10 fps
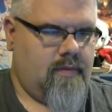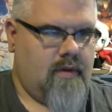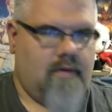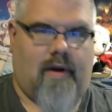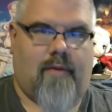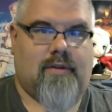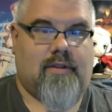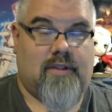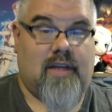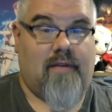If I
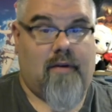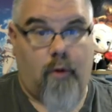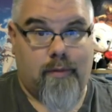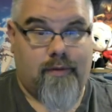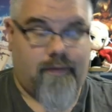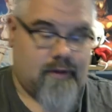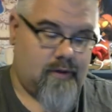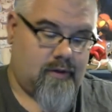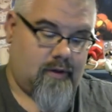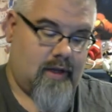wasn't saving orbs for
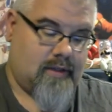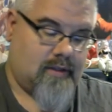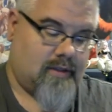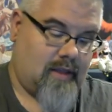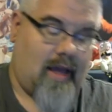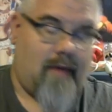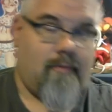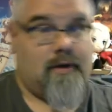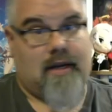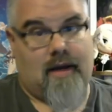Choose Your Legends, that
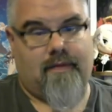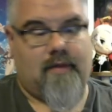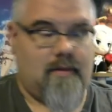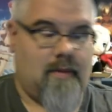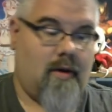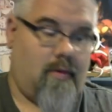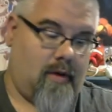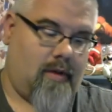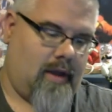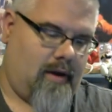would definitely be going
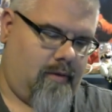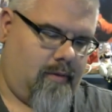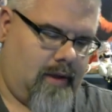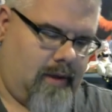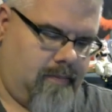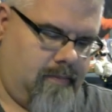on that other red.